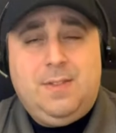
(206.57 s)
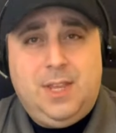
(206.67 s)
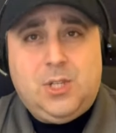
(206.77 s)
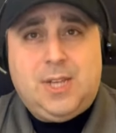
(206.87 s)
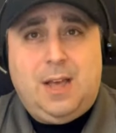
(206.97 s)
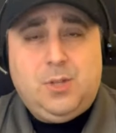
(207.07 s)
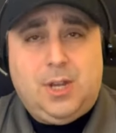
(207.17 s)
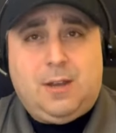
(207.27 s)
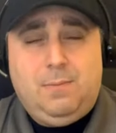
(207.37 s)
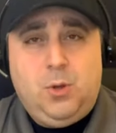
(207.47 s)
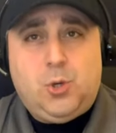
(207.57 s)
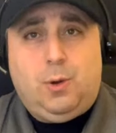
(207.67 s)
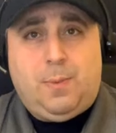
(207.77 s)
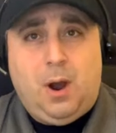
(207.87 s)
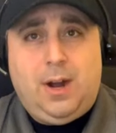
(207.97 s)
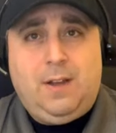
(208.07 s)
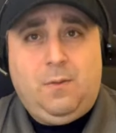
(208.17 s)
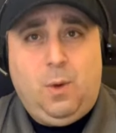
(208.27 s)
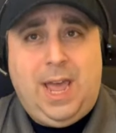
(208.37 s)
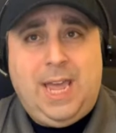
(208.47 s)
This sounds like a mutual parting of
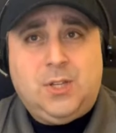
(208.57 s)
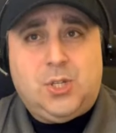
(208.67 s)
ways,